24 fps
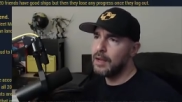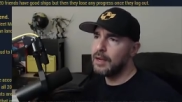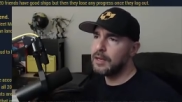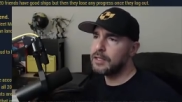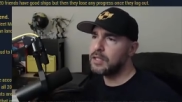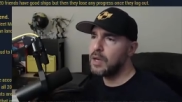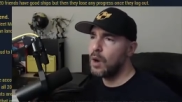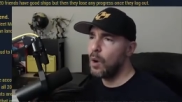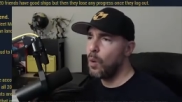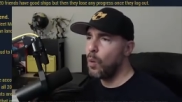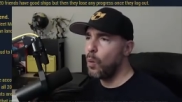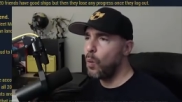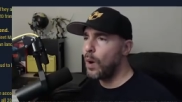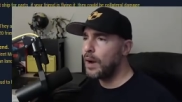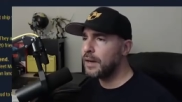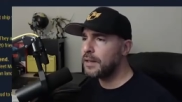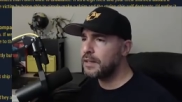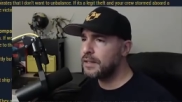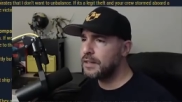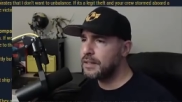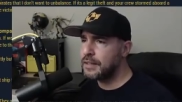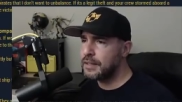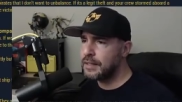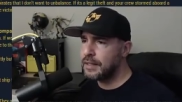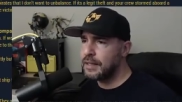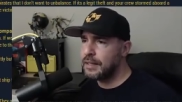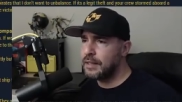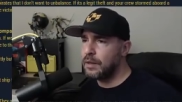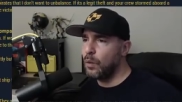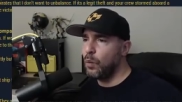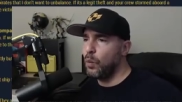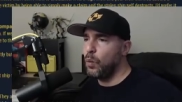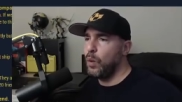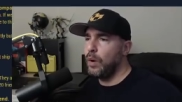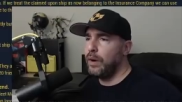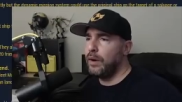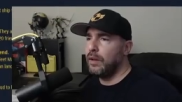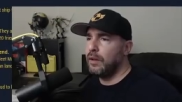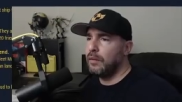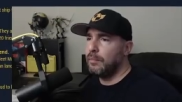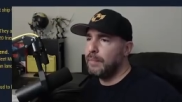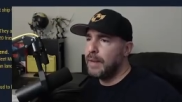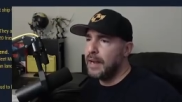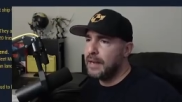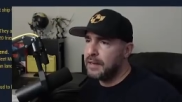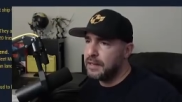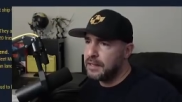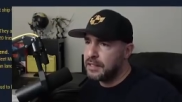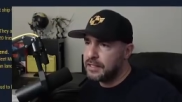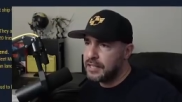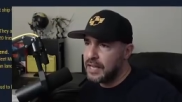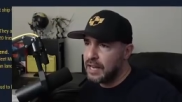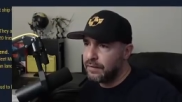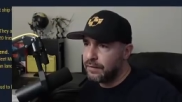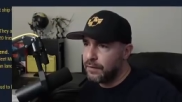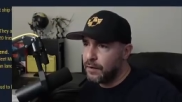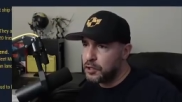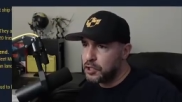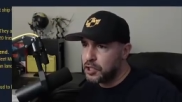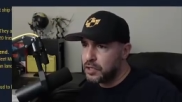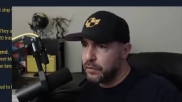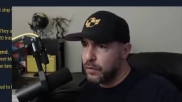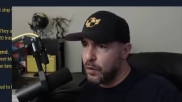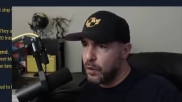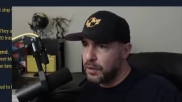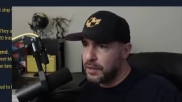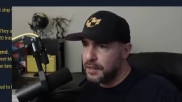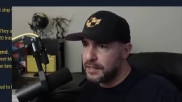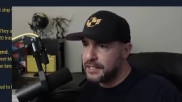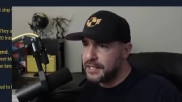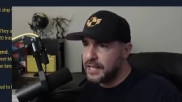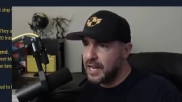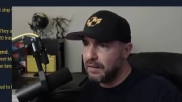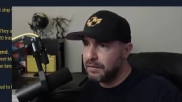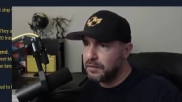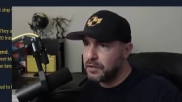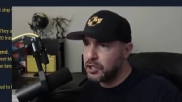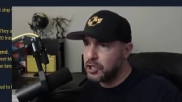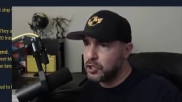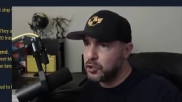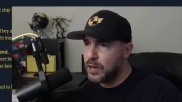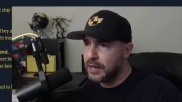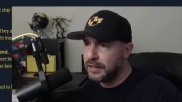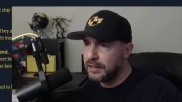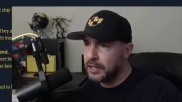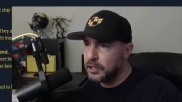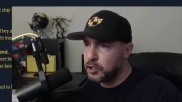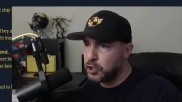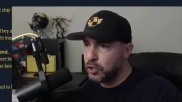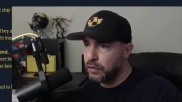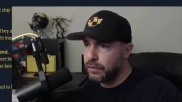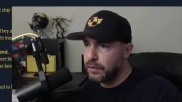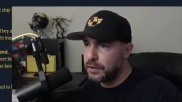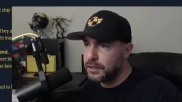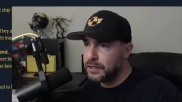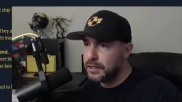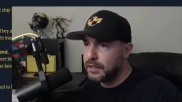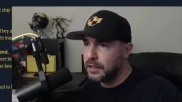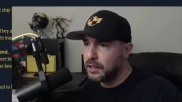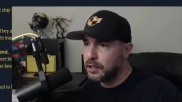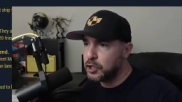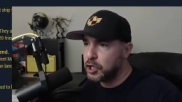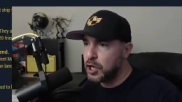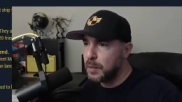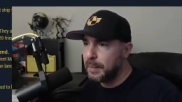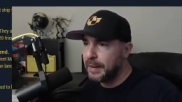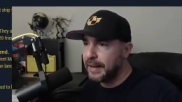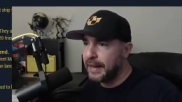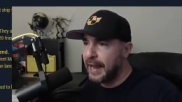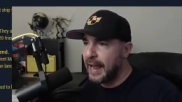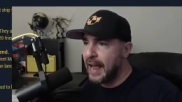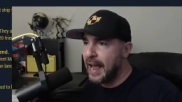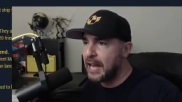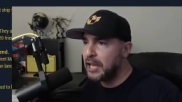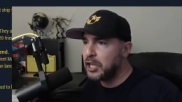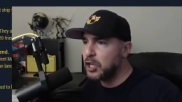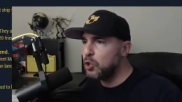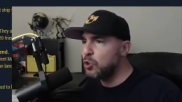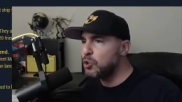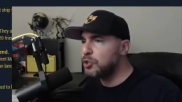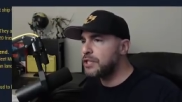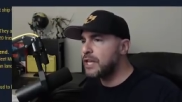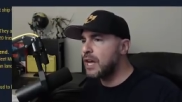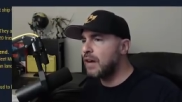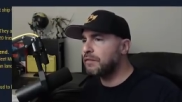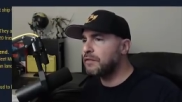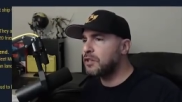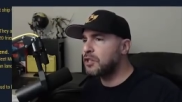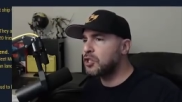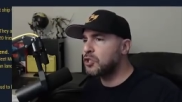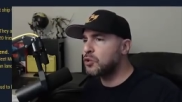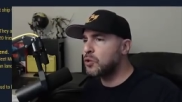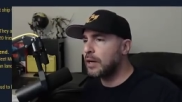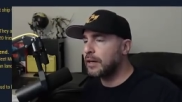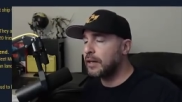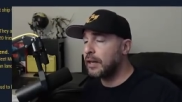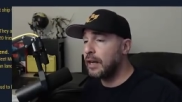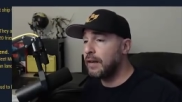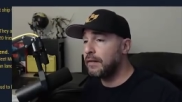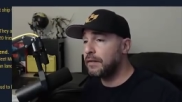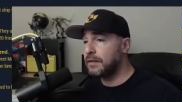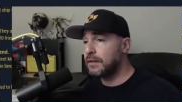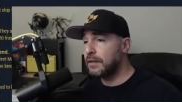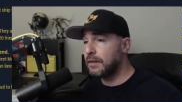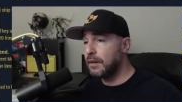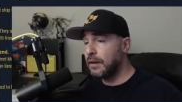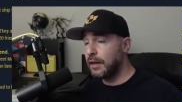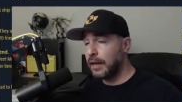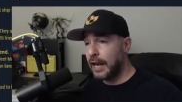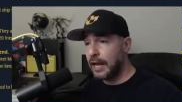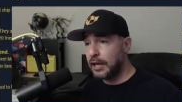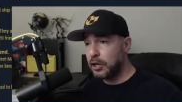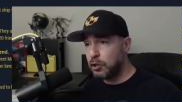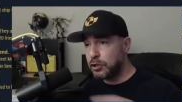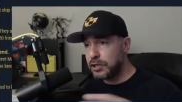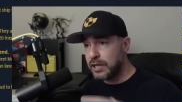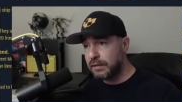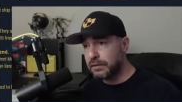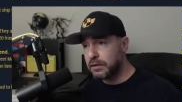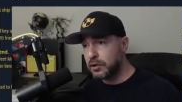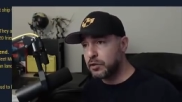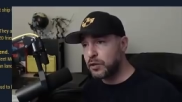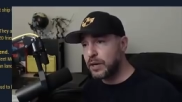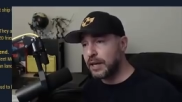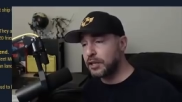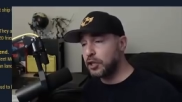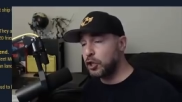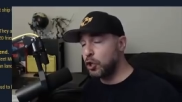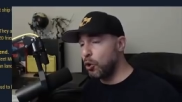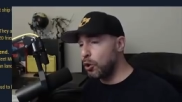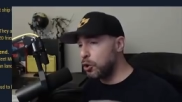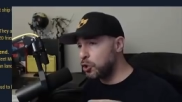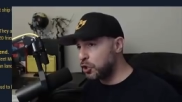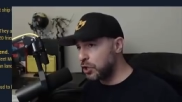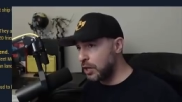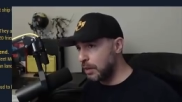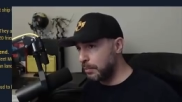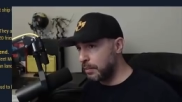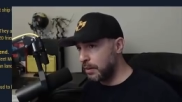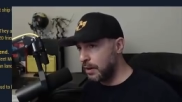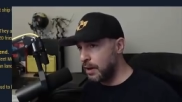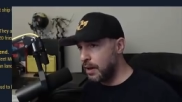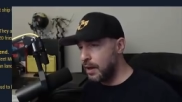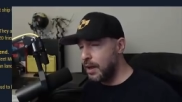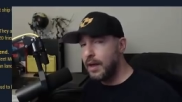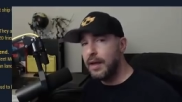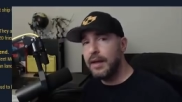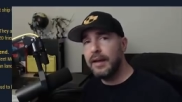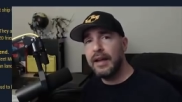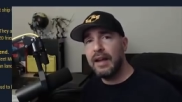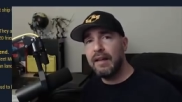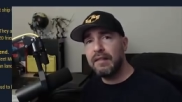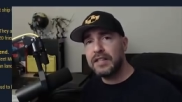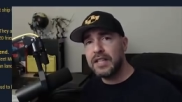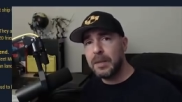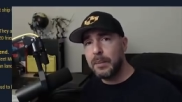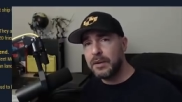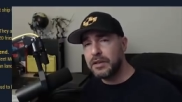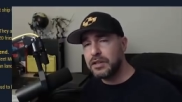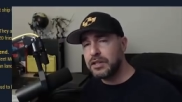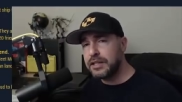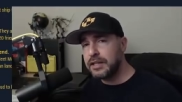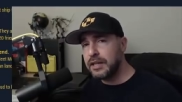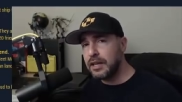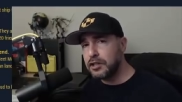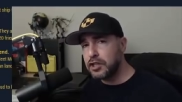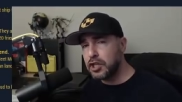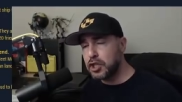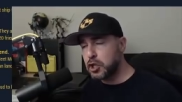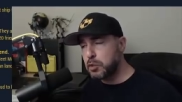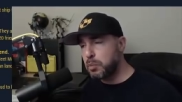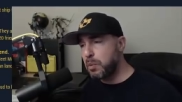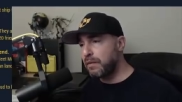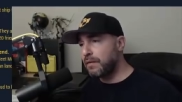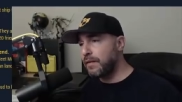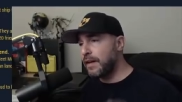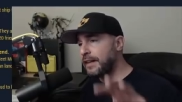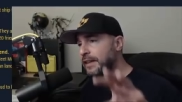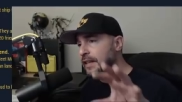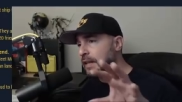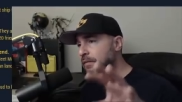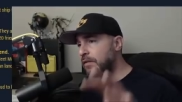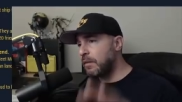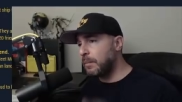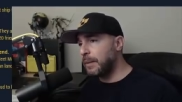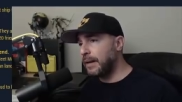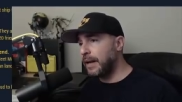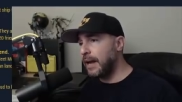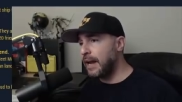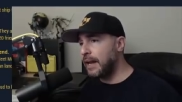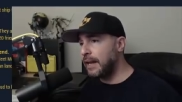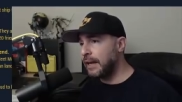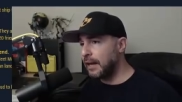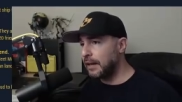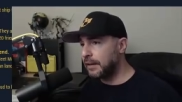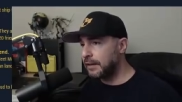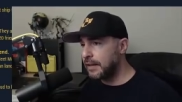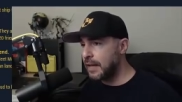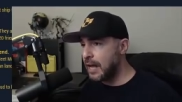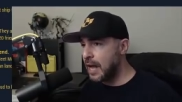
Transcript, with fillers: So what did Will Maiden say? First of all, the self-destruct issue. If you steal a ship, can you self-destruct your ship if someone steals it to prevent them from getting it?